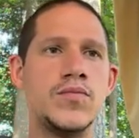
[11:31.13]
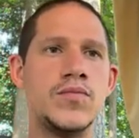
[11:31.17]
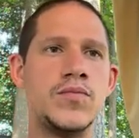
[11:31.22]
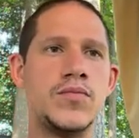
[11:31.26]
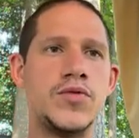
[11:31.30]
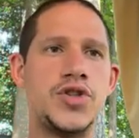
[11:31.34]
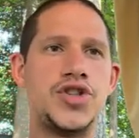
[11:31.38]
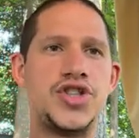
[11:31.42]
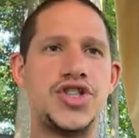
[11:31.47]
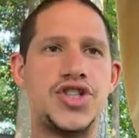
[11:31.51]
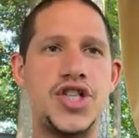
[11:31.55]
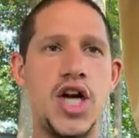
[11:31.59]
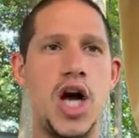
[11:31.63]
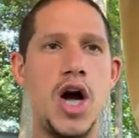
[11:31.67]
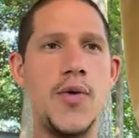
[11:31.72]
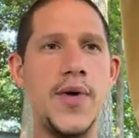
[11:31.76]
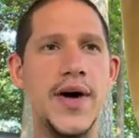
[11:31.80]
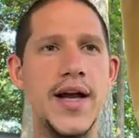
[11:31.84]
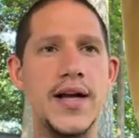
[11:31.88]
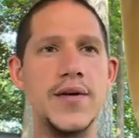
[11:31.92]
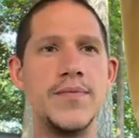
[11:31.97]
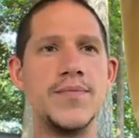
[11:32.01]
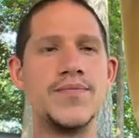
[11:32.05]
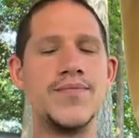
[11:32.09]

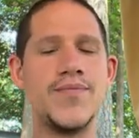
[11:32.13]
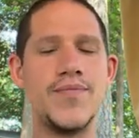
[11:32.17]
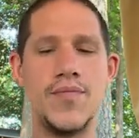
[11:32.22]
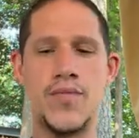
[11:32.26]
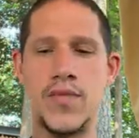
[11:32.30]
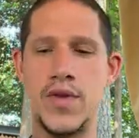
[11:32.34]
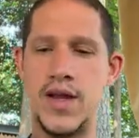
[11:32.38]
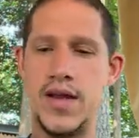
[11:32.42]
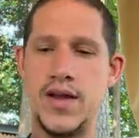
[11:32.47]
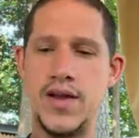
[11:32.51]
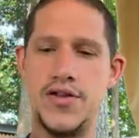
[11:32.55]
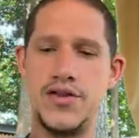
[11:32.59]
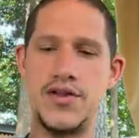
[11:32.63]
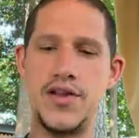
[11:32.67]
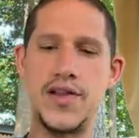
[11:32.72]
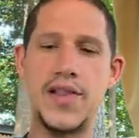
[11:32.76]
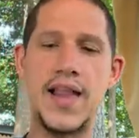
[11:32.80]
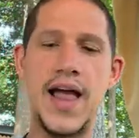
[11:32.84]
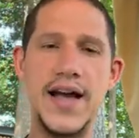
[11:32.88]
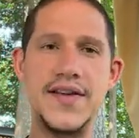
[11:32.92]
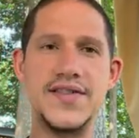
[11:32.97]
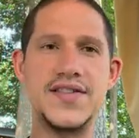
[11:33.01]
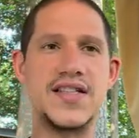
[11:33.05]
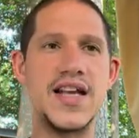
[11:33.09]
showing the
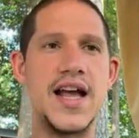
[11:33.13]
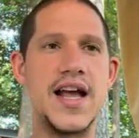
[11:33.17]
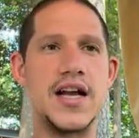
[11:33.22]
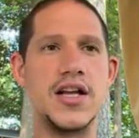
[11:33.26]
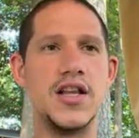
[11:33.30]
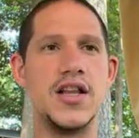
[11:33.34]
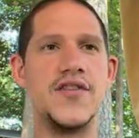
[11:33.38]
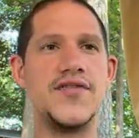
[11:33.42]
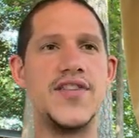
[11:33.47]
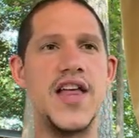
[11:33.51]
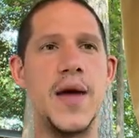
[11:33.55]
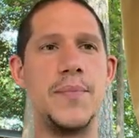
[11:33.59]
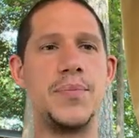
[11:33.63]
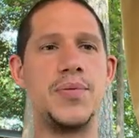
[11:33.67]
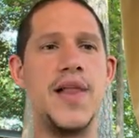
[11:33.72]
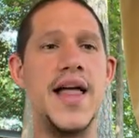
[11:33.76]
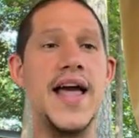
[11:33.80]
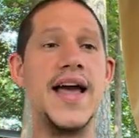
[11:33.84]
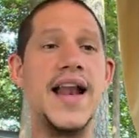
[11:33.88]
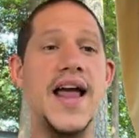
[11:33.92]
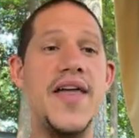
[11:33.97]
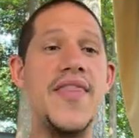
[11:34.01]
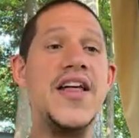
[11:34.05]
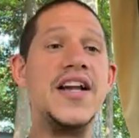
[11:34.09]
life cycle of that
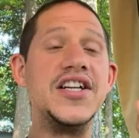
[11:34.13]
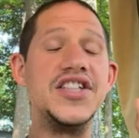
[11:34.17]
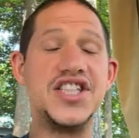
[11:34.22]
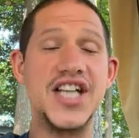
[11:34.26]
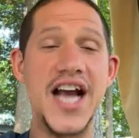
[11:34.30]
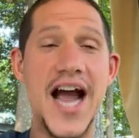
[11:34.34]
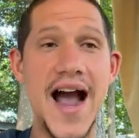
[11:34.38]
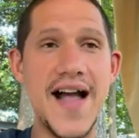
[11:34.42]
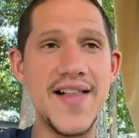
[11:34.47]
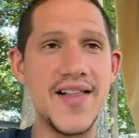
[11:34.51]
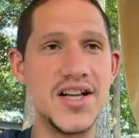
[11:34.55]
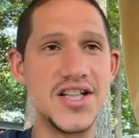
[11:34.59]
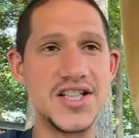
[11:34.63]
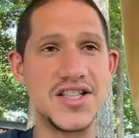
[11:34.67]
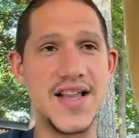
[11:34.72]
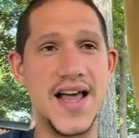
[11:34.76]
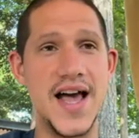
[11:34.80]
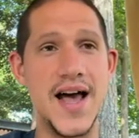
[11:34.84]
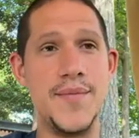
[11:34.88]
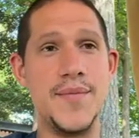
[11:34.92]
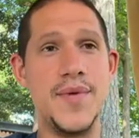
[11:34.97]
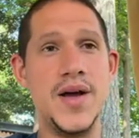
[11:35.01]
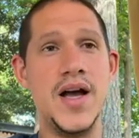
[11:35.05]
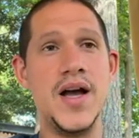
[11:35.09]
plant and then challenge
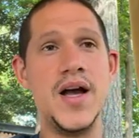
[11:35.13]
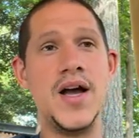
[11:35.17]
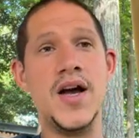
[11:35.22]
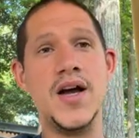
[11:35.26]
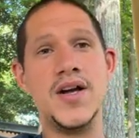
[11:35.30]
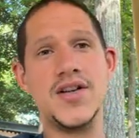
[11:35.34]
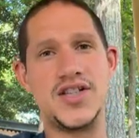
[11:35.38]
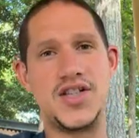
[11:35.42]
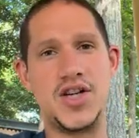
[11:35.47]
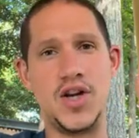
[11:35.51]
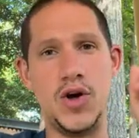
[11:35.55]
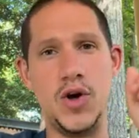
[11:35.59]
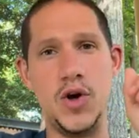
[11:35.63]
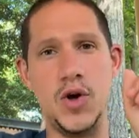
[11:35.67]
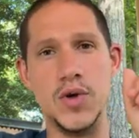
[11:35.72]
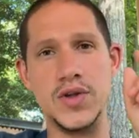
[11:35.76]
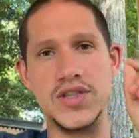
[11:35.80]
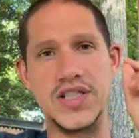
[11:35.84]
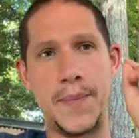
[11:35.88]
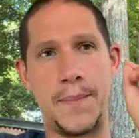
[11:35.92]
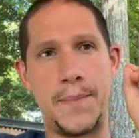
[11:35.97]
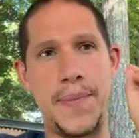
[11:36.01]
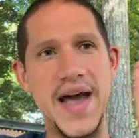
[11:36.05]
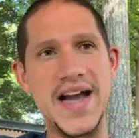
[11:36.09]
them to
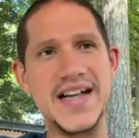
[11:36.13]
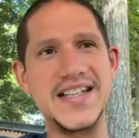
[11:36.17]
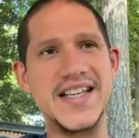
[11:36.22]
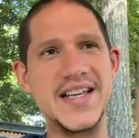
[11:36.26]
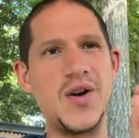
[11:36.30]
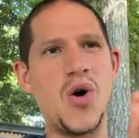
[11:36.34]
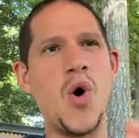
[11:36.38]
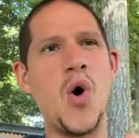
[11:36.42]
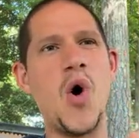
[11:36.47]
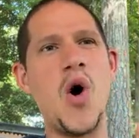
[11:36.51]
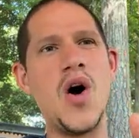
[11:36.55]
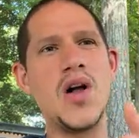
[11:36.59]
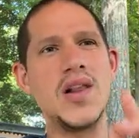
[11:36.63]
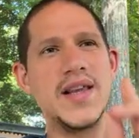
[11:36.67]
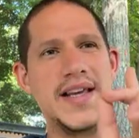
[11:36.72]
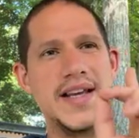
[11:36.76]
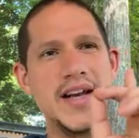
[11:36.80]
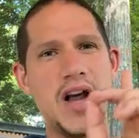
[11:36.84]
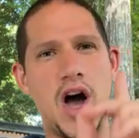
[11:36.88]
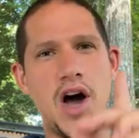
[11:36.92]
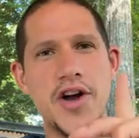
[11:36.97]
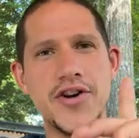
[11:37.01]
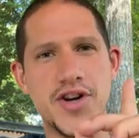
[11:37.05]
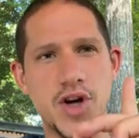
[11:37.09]
depict it all
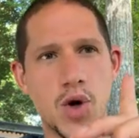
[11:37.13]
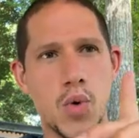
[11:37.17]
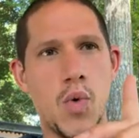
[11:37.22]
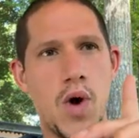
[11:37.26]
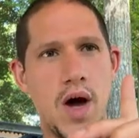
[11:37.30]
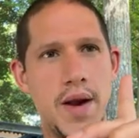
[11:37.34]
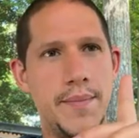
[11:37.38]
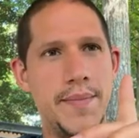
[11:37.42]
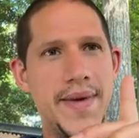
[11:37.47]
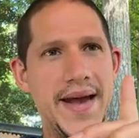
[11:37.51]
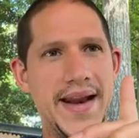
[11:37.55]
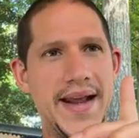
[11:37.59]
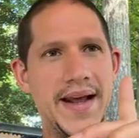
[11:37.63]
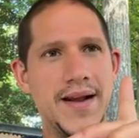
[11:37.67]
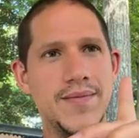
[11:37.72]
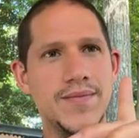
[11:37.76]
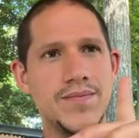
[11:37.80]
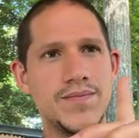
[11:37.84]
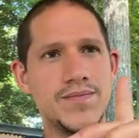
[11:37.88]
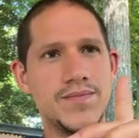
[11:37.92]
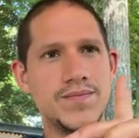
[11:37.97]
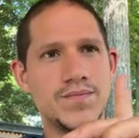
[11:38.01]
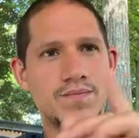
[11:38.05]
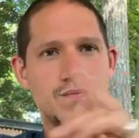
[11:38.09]
in under one minute.
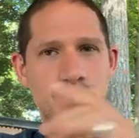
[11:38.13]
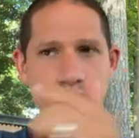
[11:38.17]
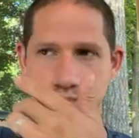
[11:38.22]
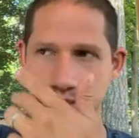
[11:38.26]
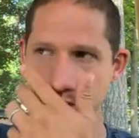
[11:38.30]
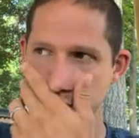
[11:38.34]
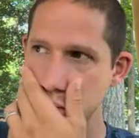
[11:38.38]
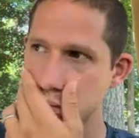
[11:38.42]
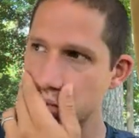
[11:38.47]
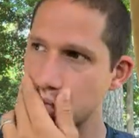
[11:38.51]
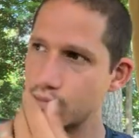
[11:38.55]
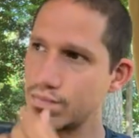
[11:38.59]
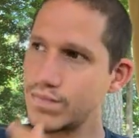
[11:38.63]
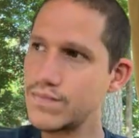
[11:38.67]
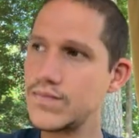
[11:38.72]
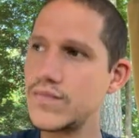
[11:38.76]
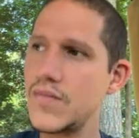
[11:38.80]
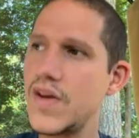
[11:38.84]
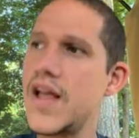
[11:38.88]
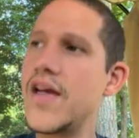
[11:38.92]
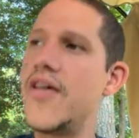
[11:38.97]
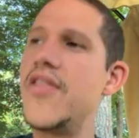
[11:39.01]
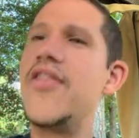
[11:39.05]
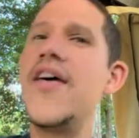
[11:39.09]

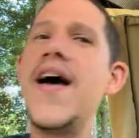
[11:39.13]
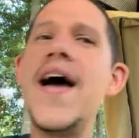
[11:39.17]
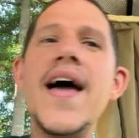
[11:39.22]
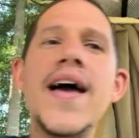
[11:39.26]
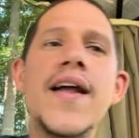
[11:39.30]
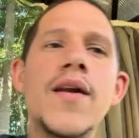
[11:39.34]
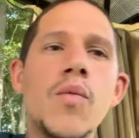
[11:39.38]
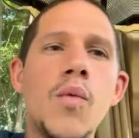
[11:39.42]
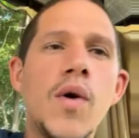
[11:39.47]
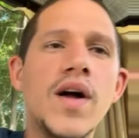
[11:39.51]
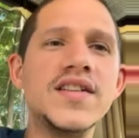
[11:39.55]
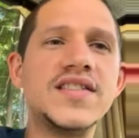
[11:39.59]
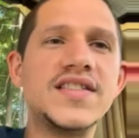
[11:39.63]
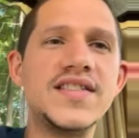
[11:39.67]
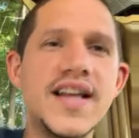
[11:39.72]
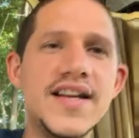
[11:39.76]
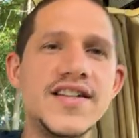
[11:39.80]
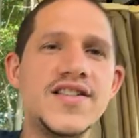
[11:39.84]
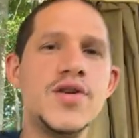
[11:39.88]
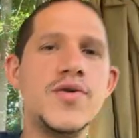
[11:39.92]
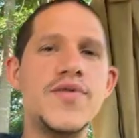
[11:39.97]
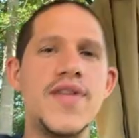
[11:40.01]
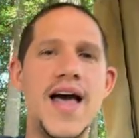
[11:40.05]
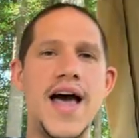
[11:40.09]
Then, once they
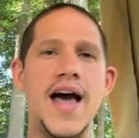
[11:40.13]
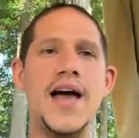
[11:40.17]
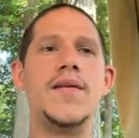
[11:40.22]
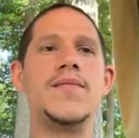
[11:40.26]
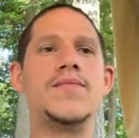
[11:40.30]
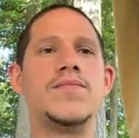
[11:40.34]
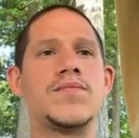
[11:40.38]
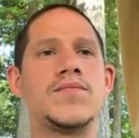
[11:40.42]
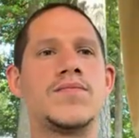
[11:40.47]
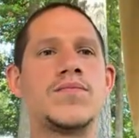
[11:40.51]
do that,